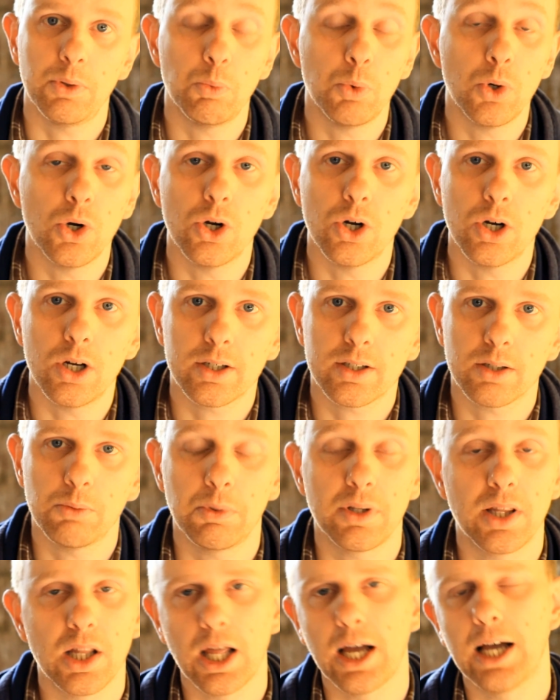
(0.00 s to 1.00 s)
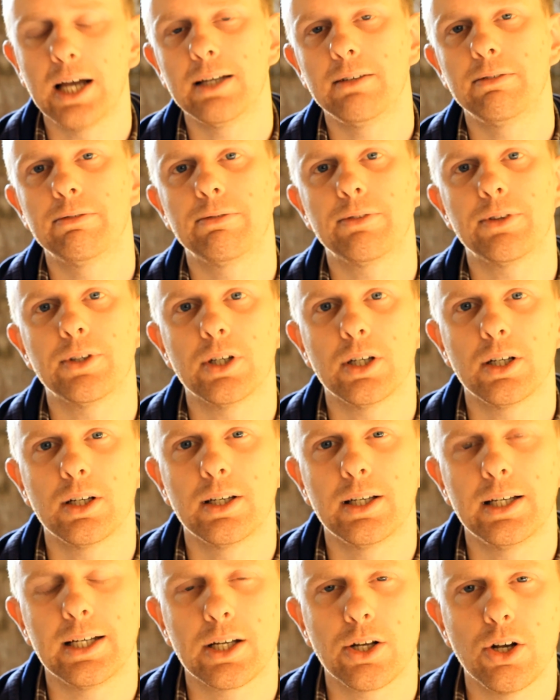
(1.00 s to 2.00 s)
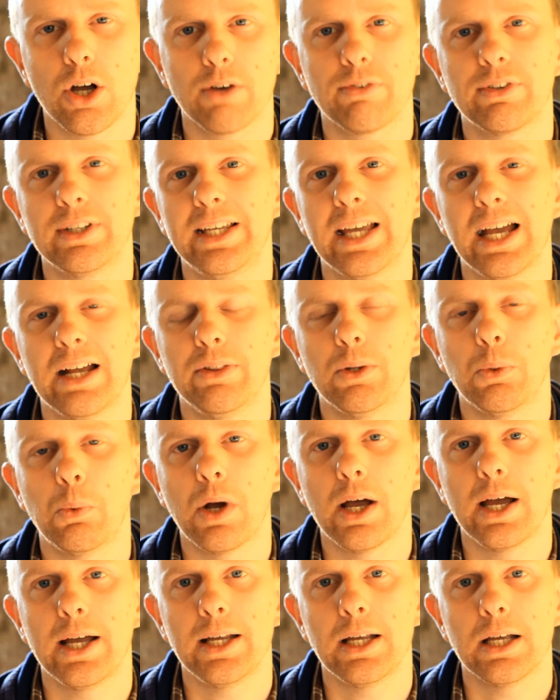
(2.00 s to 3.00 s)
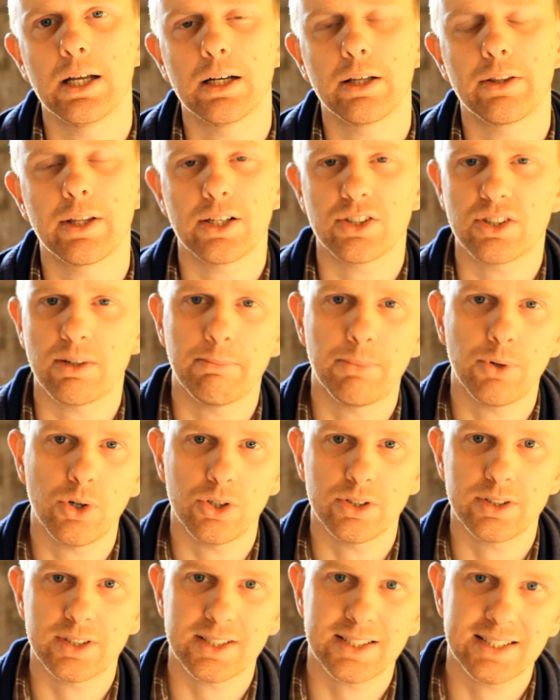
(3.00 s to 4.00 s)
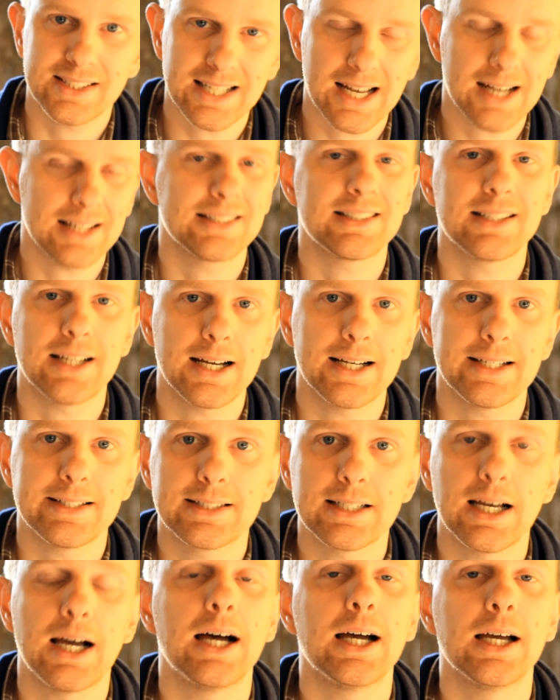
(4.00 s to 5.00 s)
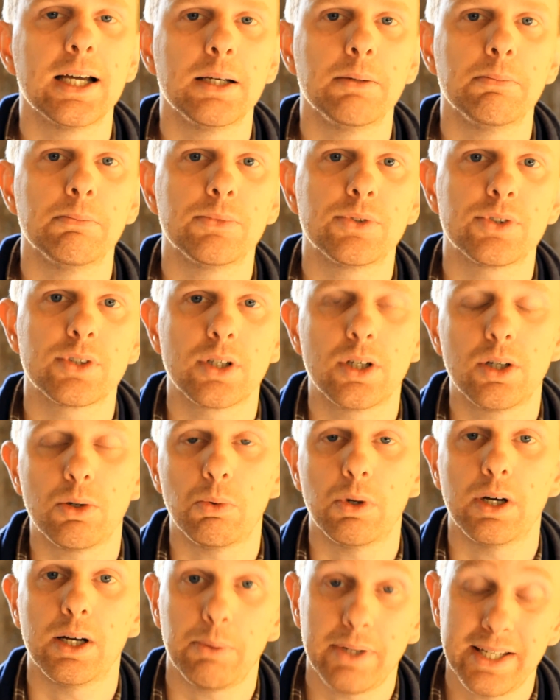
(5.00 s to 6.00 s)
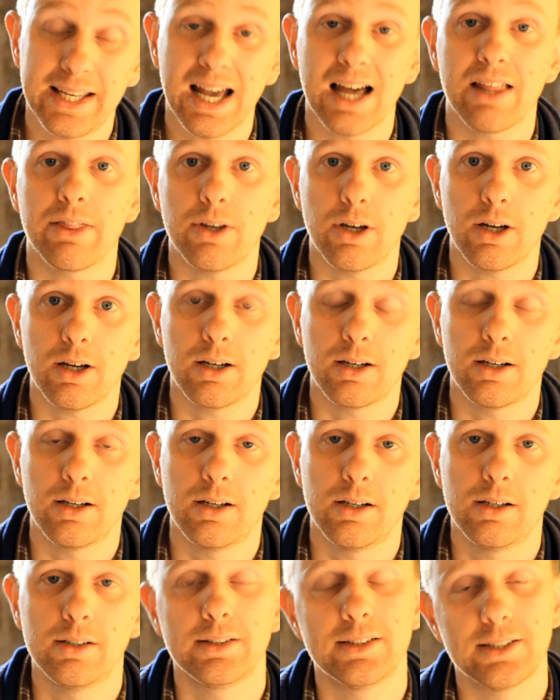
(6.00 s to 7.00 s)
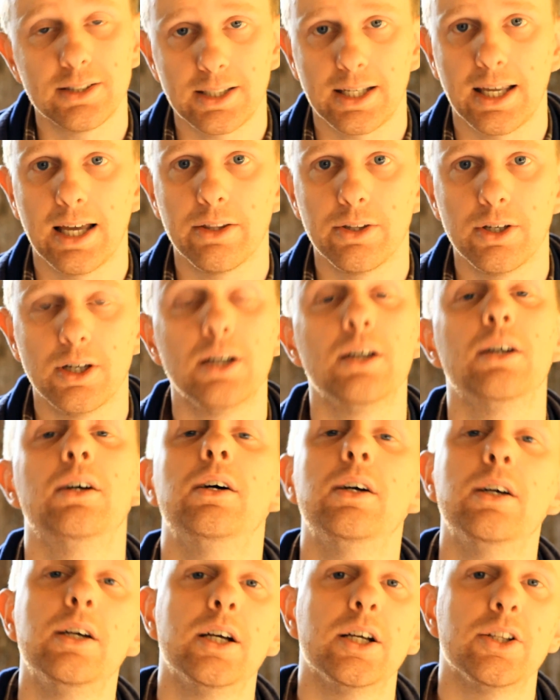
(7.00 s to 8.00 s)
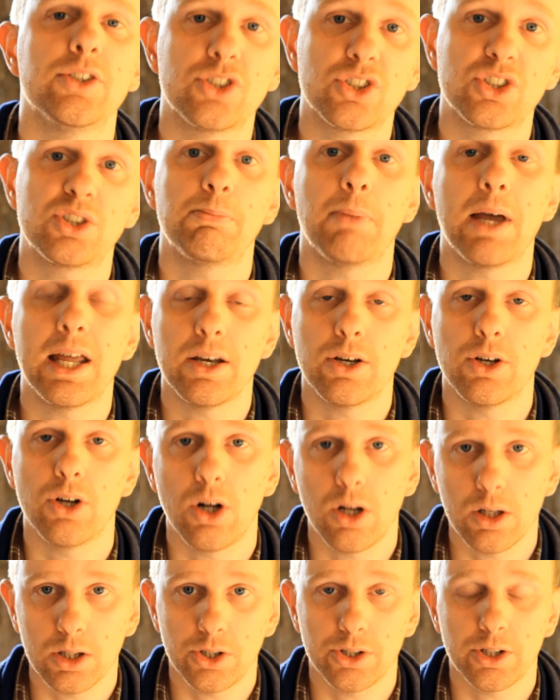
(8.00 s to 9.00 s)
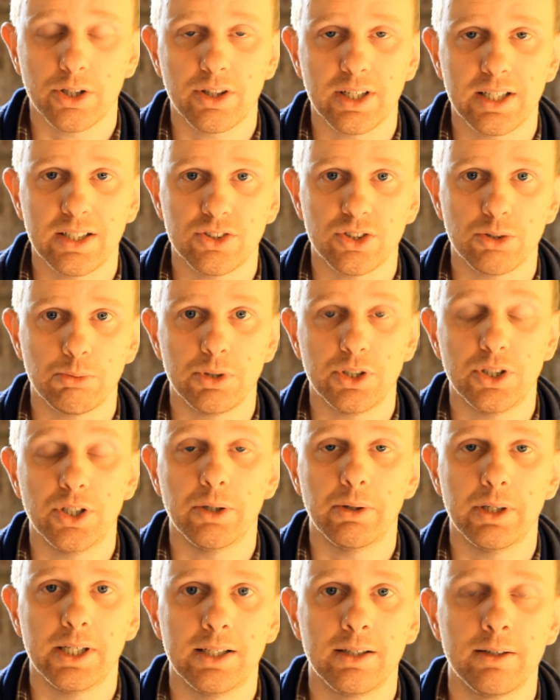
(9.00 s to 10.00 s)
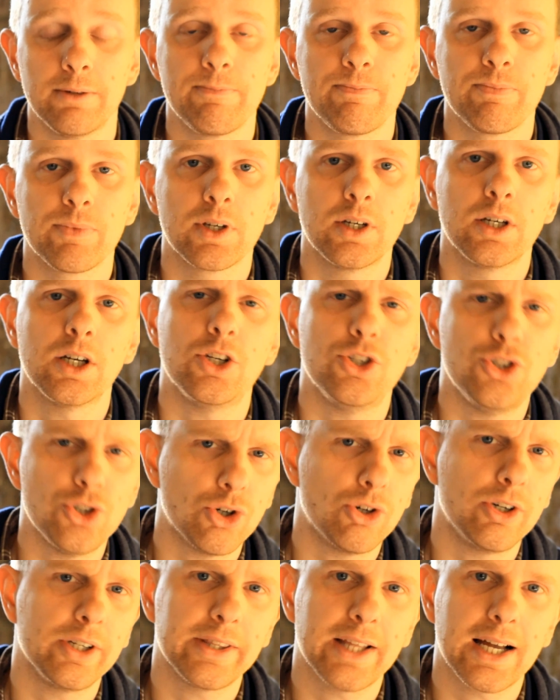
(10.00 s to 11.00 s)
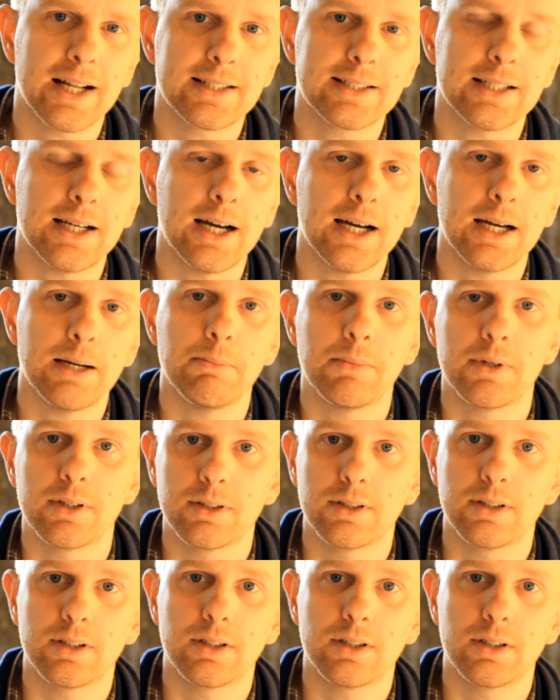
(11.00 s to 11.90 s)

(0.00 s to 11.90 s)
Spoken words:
with work and with life that it can often get in the way. I think it's important to set aside times where we gather together and suspend all the other things that we're doing. And during that time,